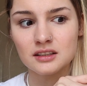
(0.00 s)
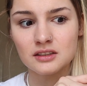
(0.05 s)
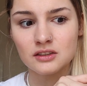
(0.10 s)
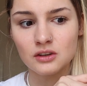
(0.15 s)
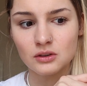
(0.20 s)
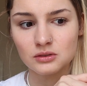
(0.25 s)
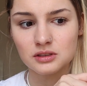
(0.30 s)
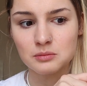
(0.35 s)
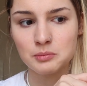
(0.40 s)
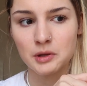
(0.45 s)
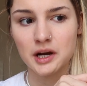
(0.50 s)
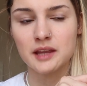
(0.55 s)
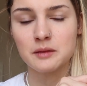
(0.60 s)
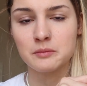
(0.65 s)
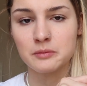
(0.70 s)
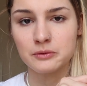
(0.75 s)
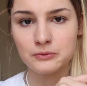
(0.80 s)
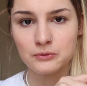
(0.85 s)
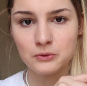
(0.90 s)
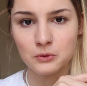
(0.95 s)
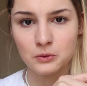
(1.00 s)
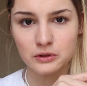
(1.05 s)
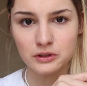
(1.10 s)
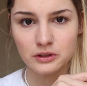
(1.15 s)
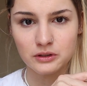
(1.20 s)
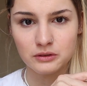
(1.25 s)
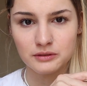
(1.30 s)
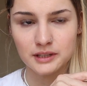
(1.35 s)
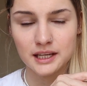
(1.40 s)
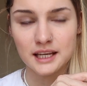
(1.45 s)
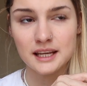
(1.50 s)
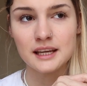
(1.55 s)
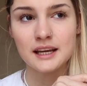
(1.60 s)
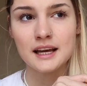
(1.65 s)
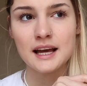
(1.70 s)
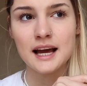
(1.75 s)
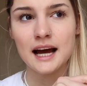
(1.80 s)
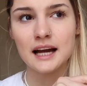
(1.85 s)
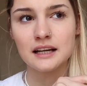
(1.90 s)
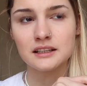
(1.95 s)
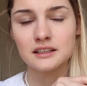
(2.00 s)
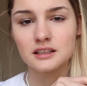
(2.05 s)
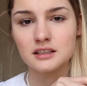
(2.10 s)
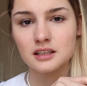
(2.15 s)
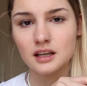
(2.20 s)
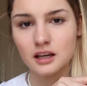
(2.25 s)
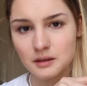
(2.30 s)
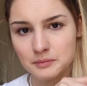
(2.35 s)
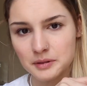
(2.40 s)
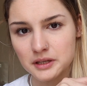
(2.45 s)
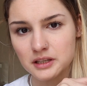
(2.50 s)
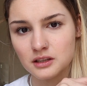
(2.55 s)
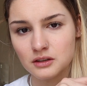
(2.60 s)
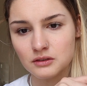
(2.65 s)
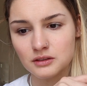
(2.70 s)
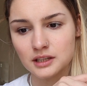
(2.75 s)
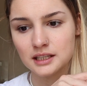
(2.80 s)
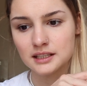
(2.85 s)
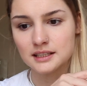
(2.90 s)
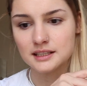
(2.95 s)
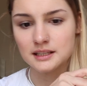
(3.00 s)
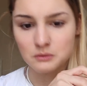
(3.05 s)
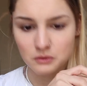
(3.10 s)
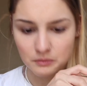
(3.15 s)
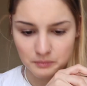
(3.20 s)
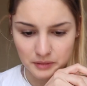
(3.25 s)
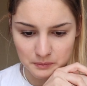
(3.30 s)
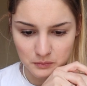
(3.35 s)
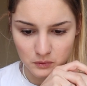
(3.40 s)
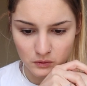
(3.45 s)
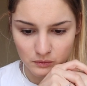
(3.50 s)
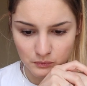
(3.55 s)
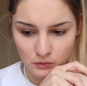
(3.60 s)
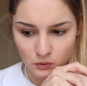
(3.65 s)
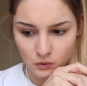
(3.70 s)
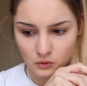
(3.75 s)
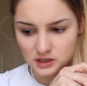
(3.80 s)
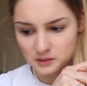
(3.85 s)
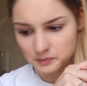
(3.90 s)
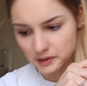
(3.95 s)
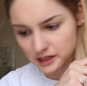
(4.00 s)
not to buy them before uni and to turn up at uni and see what people have bought,